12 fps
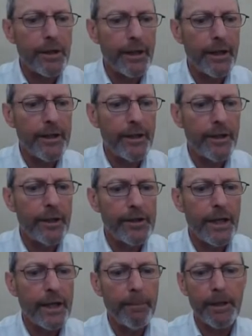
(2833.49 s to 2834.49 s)
uh, you can
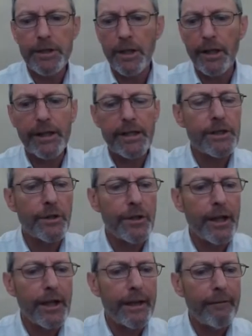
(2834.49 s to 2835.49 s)
take a picture like this on
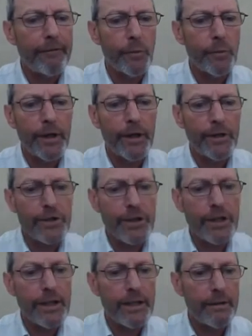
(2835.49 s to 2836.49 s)
the left where you can
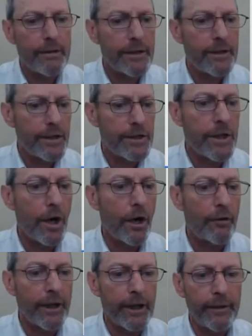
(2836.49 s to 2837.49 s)
see the, the
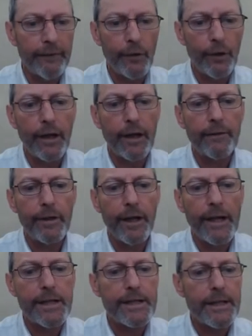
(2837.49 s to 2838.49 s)
scarring, if you like, of the
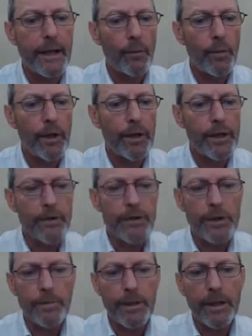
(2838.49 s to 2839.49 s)
landscape where there
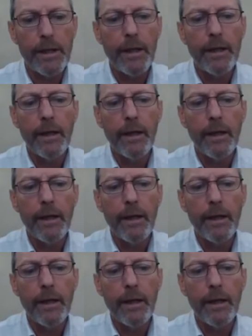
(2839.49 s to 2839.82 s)
used to be